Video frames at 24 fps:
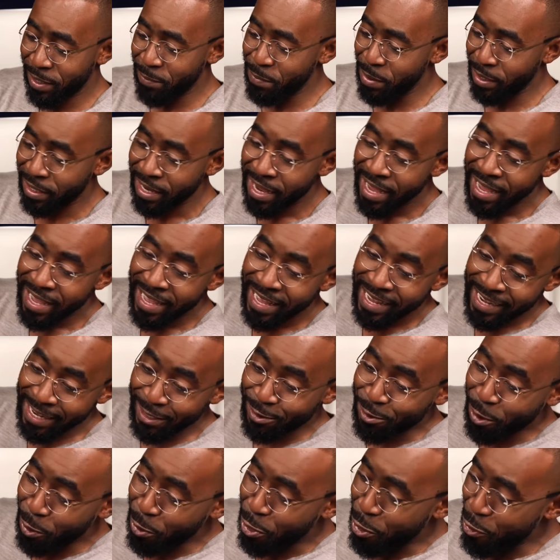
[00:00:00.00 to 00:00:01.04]
But let's
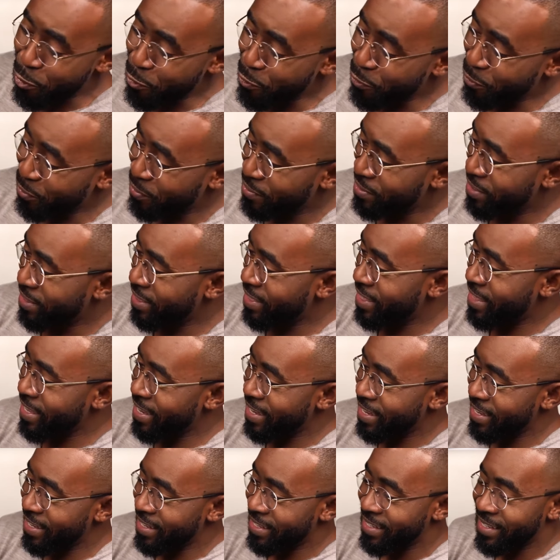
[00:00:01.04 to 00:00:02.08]
go through
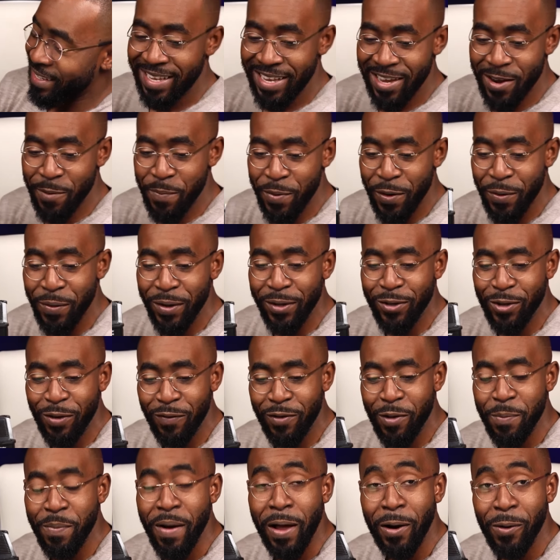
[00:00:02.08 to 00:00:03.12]
the appearance of the
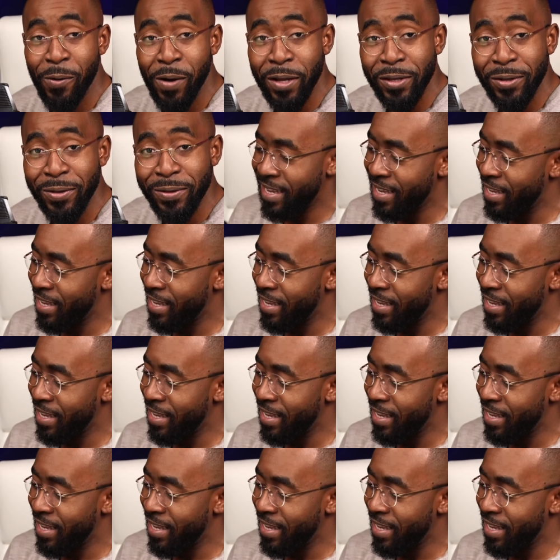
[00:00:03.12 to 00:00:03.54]
Palo Alto.